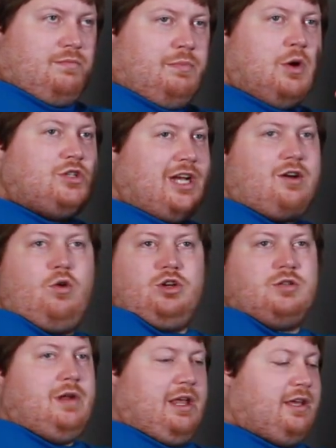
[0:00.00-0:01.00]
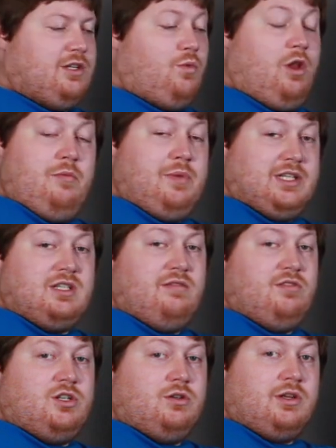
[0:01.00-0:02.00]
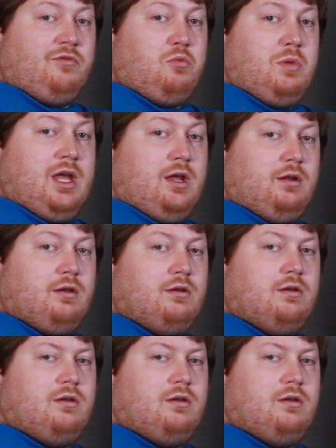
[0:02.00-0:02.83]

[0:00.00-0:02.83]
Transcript: BoJack Horseman, I think, is one of the best TV shows ever made.